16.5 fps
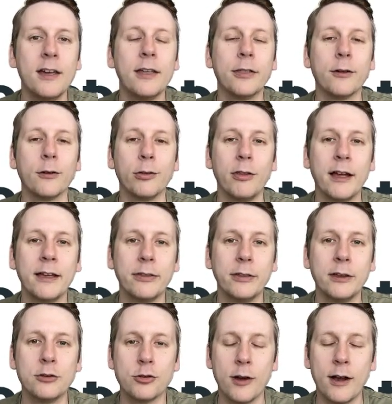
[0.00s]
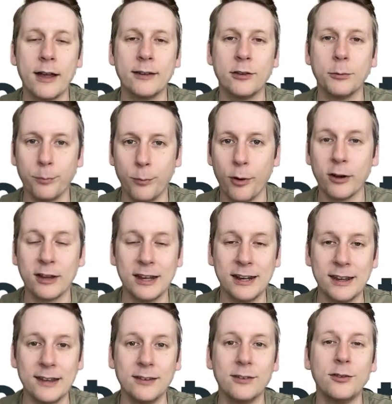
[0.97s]
they're likely trying to market
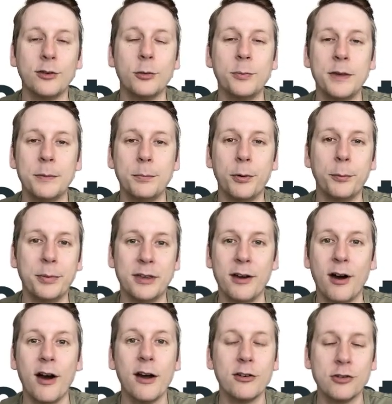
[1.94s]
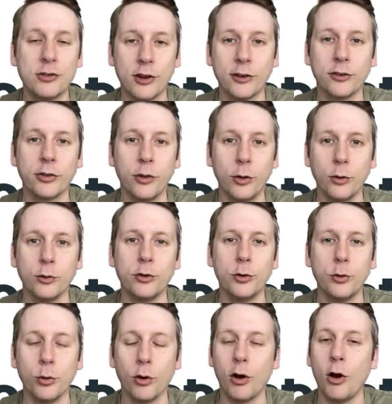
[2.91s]
it to people beyond just those
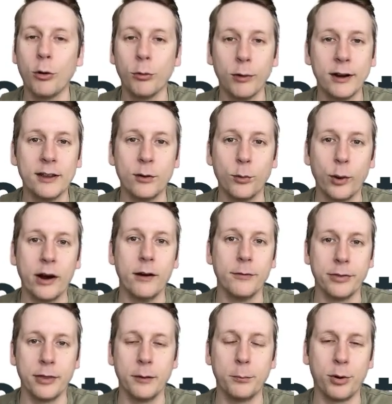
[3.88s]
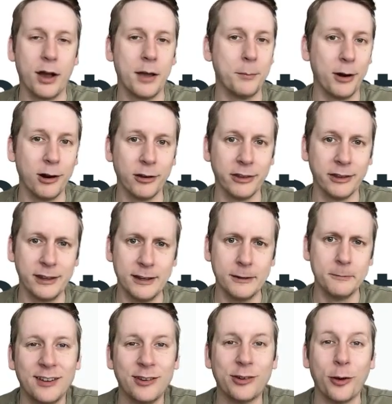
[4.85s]
who are already aware of them primarily.
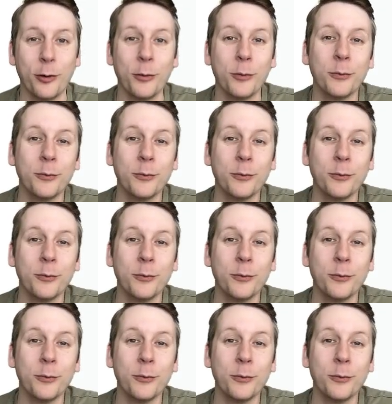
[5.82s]
So,